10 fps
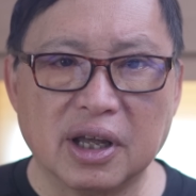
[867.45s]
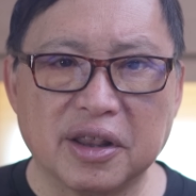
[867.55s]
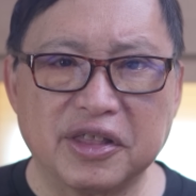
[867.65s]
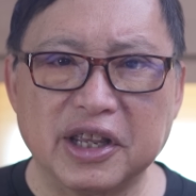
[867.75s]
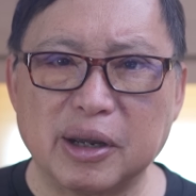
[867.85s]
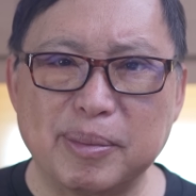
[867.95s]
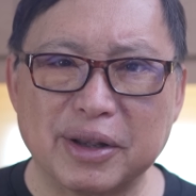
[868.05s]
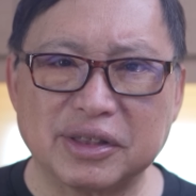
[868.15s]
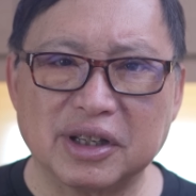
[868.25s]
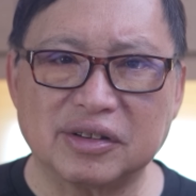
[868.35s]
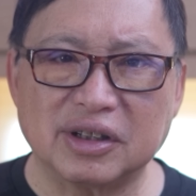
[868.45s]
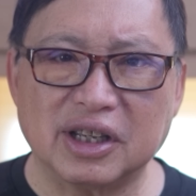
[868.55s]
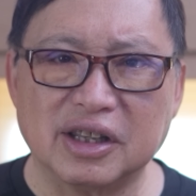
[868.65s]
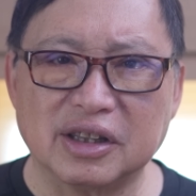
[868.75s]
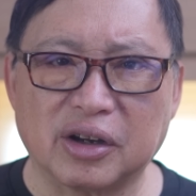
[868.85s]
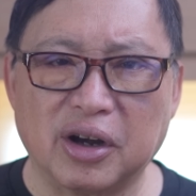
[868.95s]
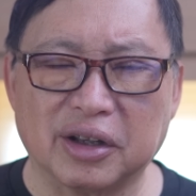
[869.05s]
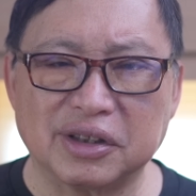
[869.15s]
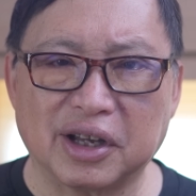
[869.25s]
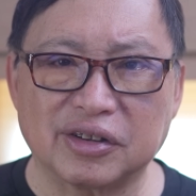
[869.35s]
Think about this in the
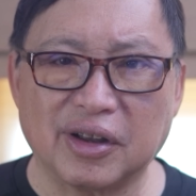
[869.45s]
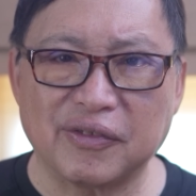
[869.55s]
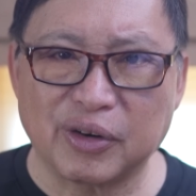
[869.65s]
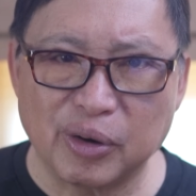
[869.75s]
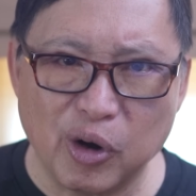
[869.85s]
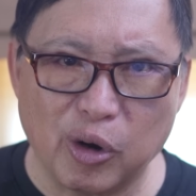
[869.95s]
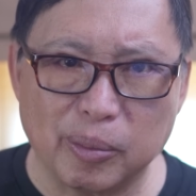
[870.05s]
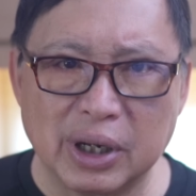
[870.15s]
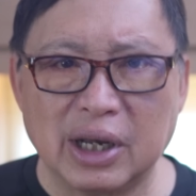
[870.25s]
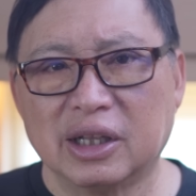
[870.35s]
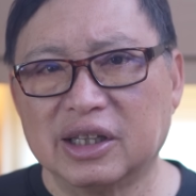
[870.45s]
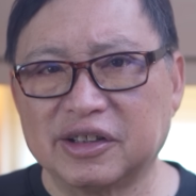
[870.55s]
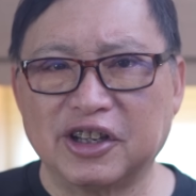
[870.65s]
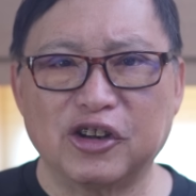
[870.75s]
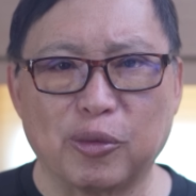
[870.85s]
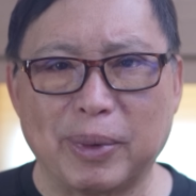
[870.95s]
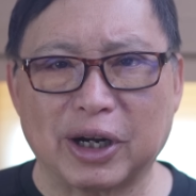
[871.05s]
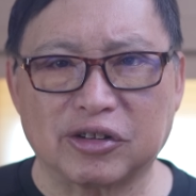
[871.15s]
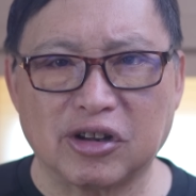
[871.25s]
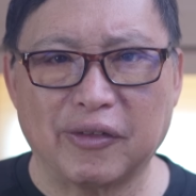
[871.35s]
context of Chrome. Let's say your
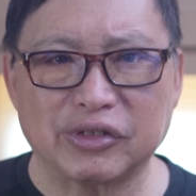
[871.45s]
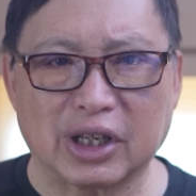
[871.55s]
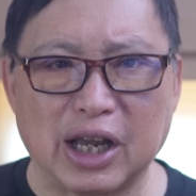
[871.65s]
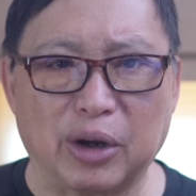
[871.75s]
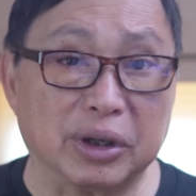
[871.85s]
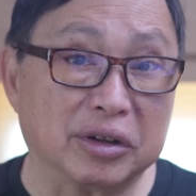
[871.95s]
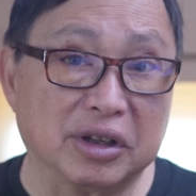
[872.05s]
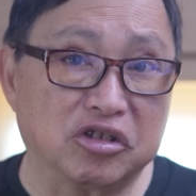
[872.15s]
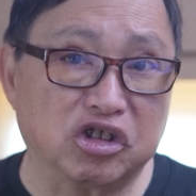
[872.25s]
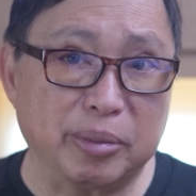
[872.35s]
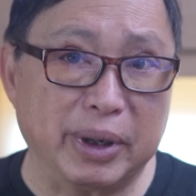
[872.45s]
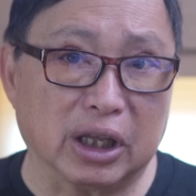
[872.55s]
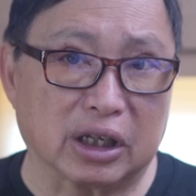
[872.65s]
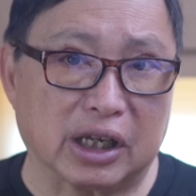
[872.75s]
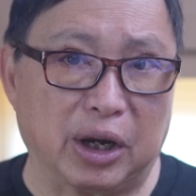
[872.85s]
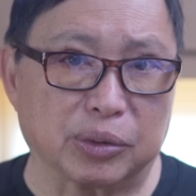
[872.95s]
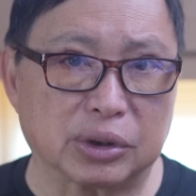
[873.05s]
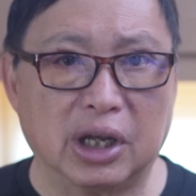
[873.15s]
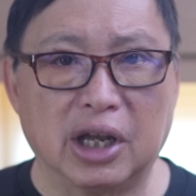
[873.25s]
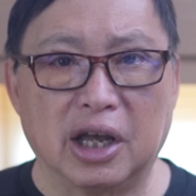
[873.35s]
Microsoft account is a Gmail account.
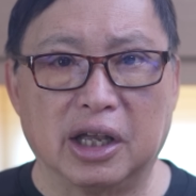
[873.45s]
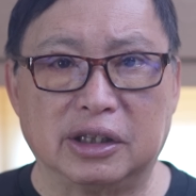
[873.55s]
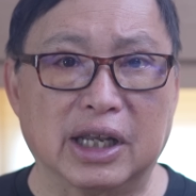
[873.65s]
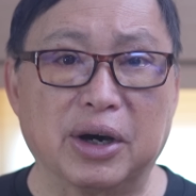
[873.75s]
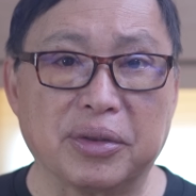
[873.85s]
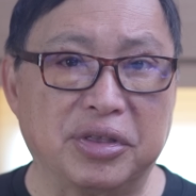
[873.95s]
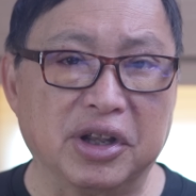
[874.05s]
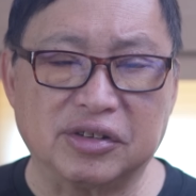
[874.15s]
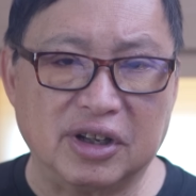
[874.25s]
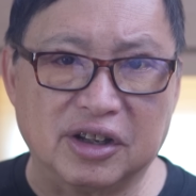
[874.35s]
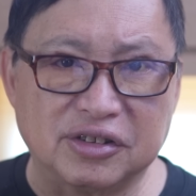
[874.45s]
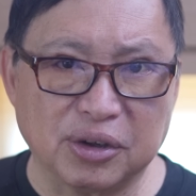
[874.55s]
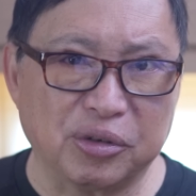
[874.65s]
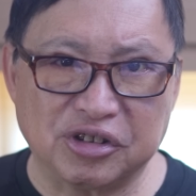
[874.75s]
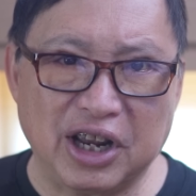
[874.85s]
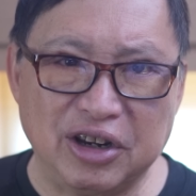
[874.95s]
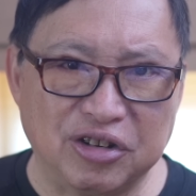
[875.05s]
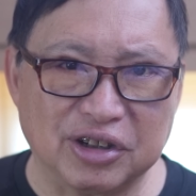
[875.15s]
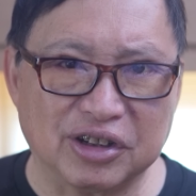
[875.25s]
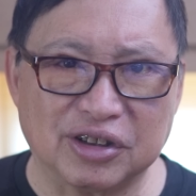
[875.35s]
Now, this
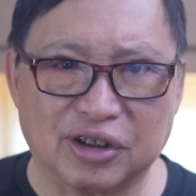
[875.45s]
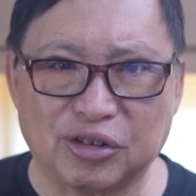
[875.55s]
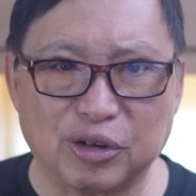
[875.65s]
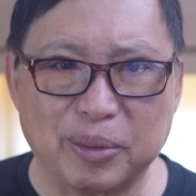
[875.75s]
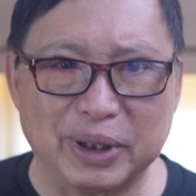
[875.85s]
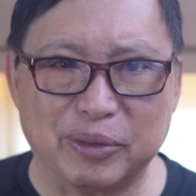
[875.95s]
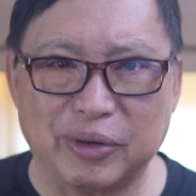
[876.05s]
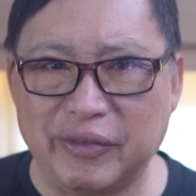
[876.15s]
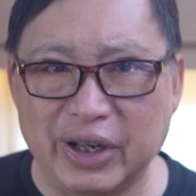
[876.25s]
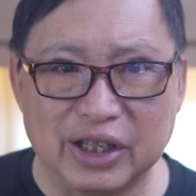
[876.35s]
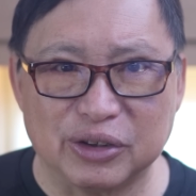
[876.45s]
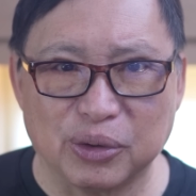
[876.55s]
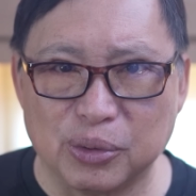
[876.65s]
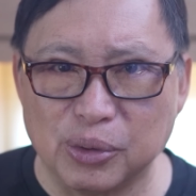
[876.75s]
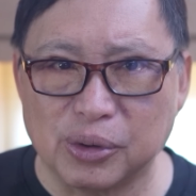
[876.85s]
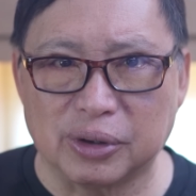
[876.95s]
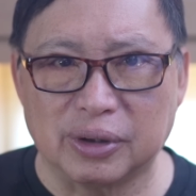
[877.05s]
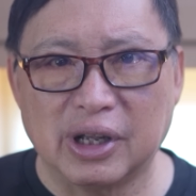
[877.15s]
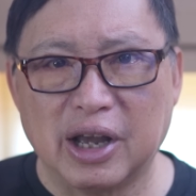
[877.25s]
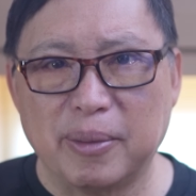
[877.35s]
association is extremely revealing to
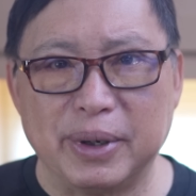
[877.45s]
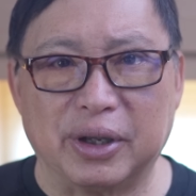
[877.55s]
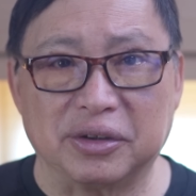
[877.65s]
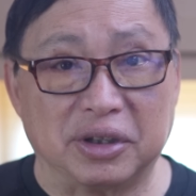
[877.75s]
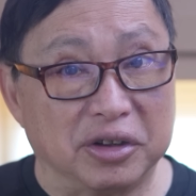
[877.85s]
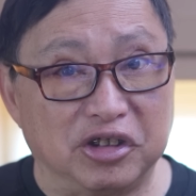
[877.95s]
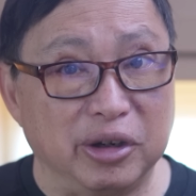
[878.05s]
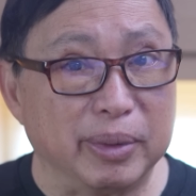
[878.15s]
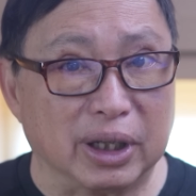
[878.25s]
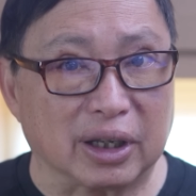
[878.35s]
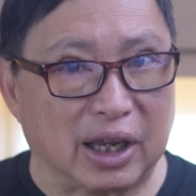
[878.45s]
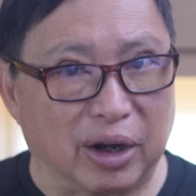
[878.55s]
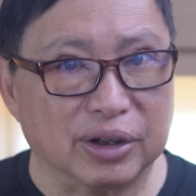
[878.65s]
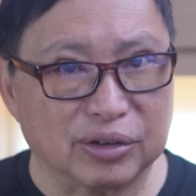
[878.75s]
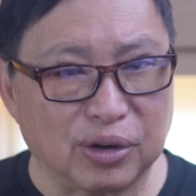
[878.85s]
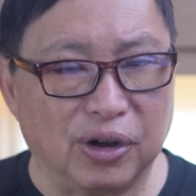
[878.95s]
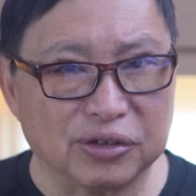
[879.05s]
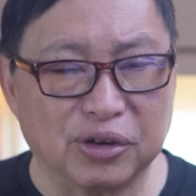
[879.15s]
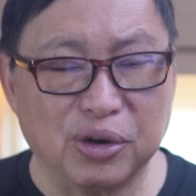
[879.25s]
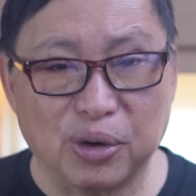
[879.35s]
Google because the Gmail account is
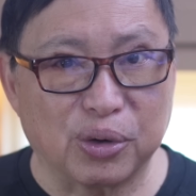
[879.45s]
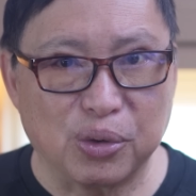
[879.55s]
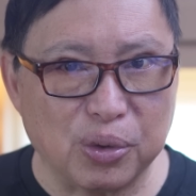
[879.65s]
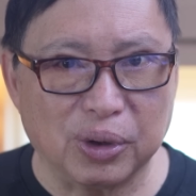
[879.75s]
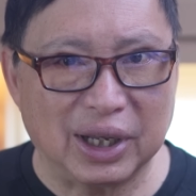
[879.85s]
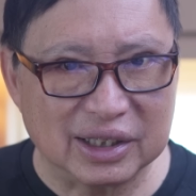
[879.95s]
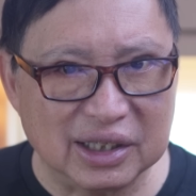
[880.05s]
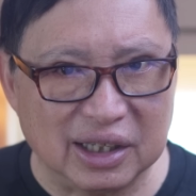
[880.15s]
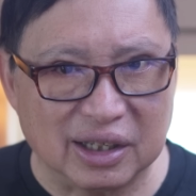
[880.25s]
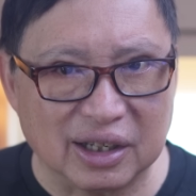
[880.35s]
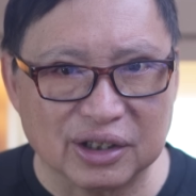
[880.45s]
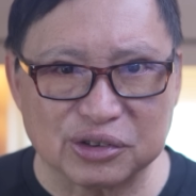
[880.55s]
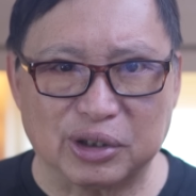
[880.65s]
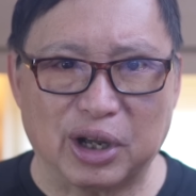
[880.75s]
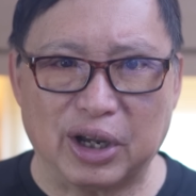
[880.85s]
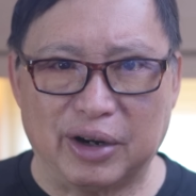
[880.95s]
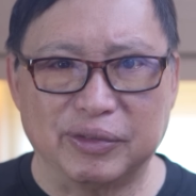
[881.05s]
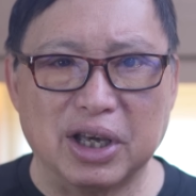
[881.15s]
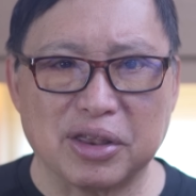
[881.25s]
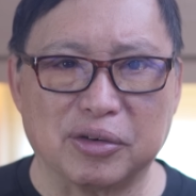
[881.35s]
also your Google ID. So now
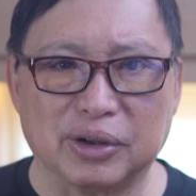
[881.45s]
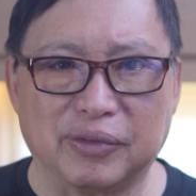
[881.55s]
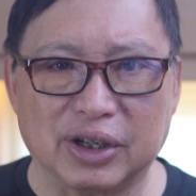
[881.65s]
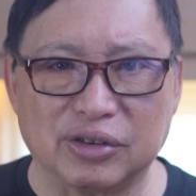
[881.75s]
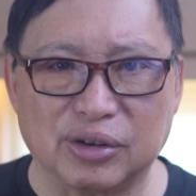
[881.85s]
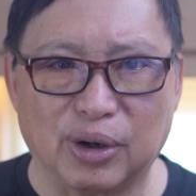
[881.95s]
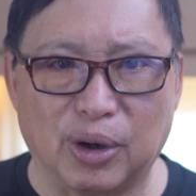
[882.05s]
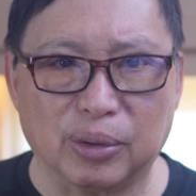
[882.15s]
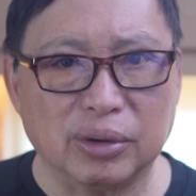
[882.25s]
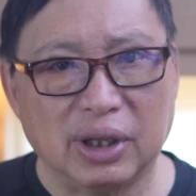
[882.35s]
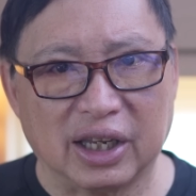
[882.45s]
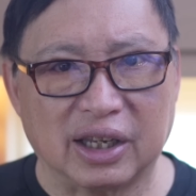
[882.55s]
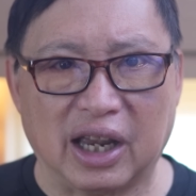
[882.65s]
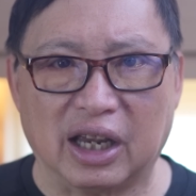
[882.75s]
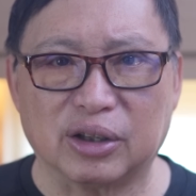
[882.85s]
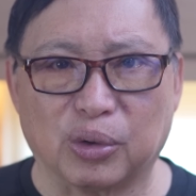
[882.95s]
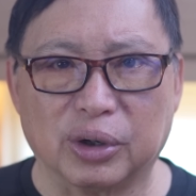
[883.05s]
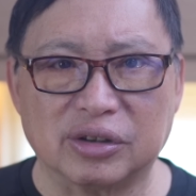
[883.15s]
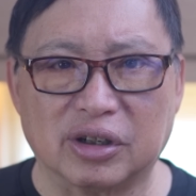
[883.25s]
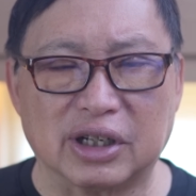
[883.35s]
every other device you own, like
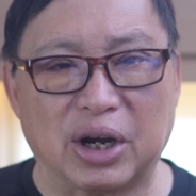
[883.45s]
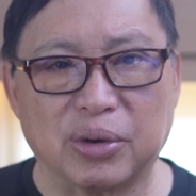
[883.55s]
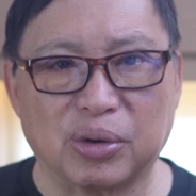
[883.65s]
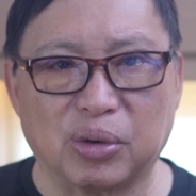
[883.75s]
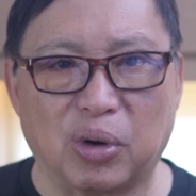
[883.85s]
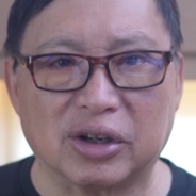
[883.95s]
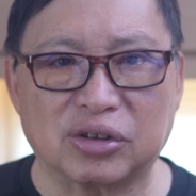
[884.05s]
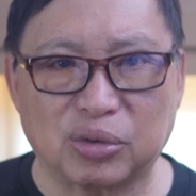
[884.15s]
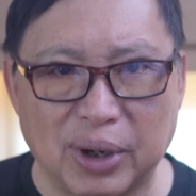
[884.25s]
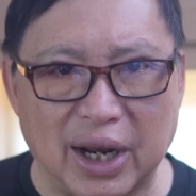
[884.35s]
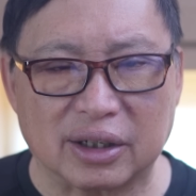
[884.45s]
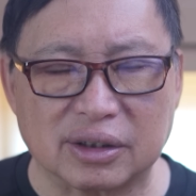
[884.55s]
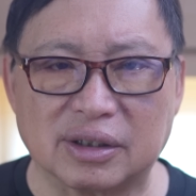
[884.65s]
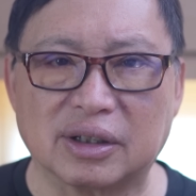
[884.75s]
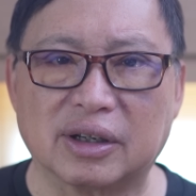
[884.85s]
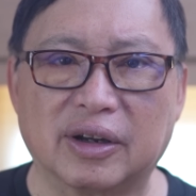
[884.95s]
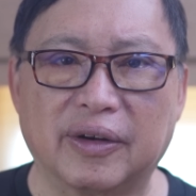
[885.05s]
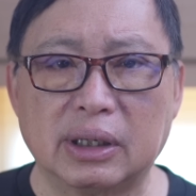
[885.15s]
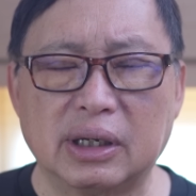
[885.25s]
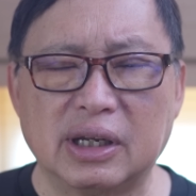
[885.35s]
Androids, are now cross-tracked.
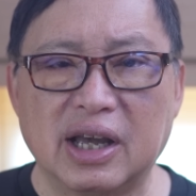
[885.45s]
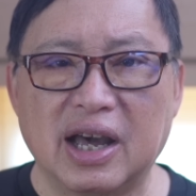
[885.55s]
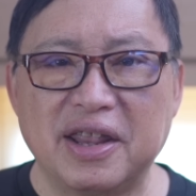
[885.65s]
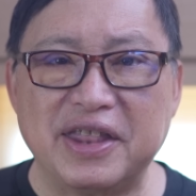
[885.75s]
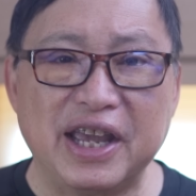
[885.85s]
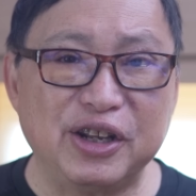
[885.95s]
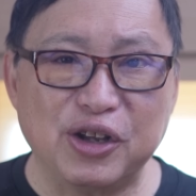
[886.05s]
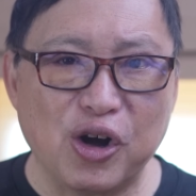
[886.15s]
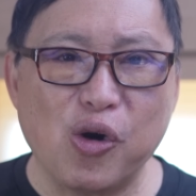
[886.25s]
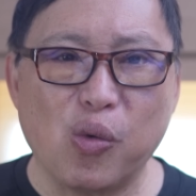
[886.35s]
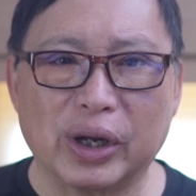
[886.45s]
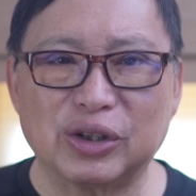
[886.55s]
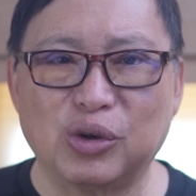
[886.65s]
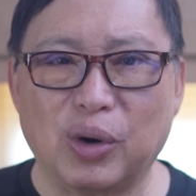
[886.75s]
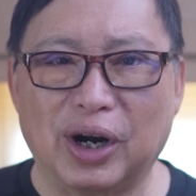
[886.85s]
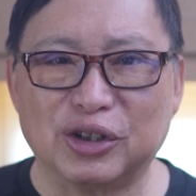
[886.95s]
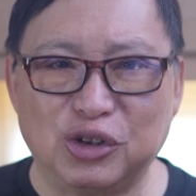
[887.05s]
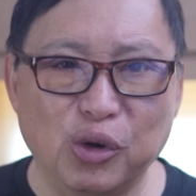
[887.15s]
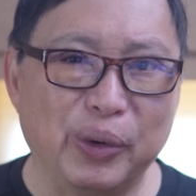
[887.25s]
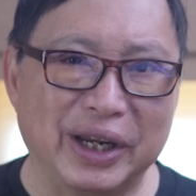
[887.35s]
They know what you are
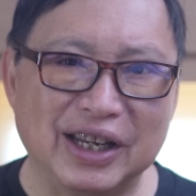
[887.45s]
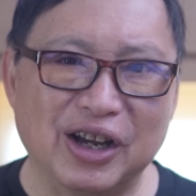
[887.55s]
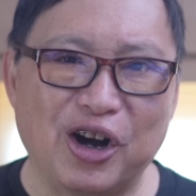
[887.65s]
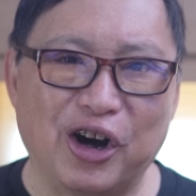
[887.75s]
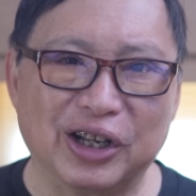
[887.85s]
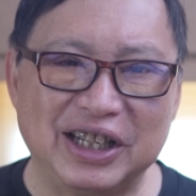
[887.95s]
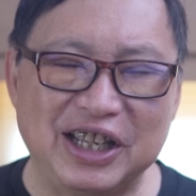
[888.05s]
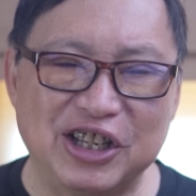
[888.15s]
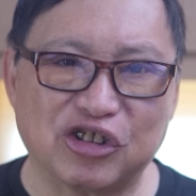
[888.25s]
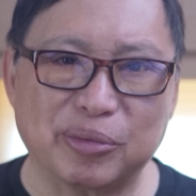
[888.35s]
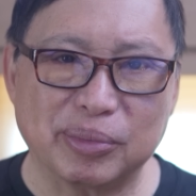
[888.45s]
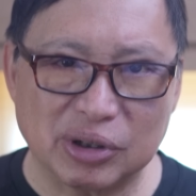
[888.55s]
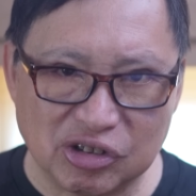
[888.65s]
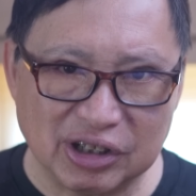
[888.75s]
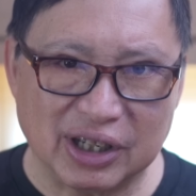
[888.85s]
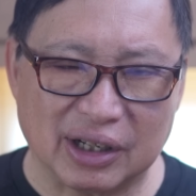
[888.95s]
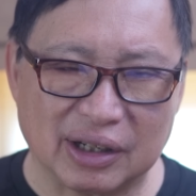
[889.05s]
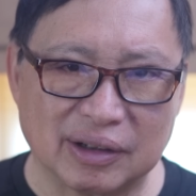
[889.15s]
doing on each machine.